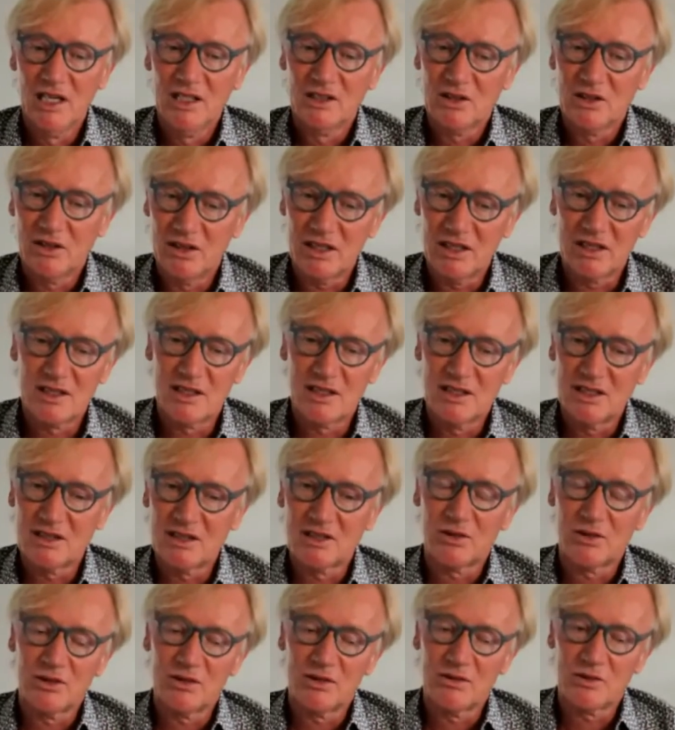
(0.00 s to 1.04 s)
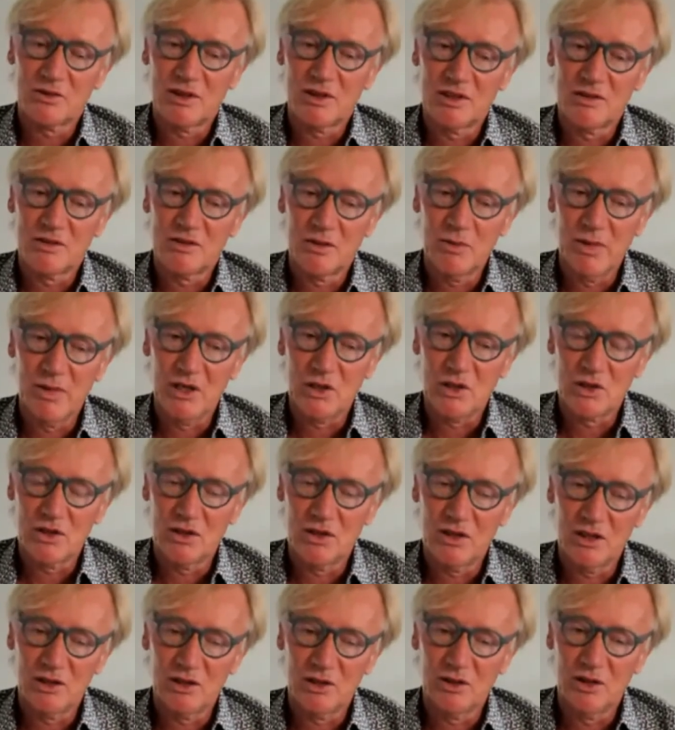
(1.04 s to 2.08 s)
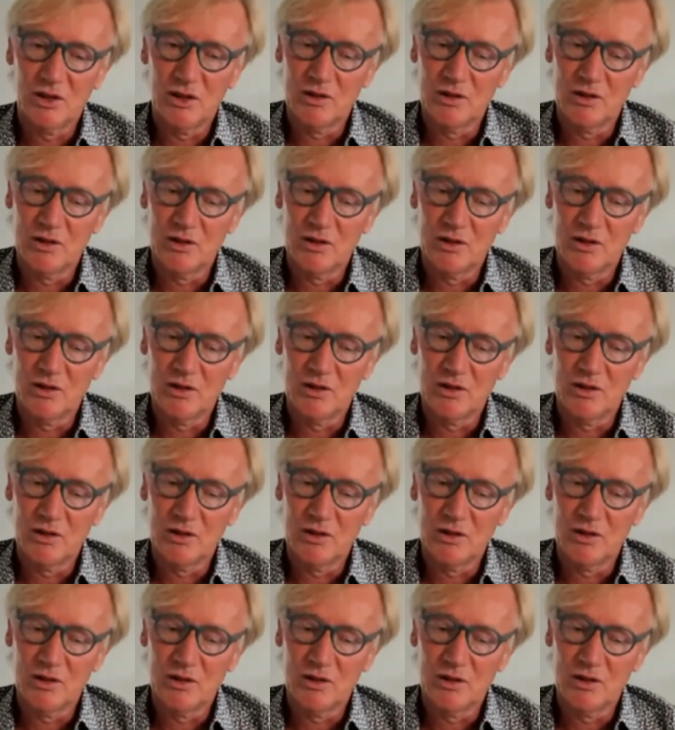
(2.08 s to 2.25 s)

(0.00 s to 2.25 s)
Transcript: So that's this sort of transformation that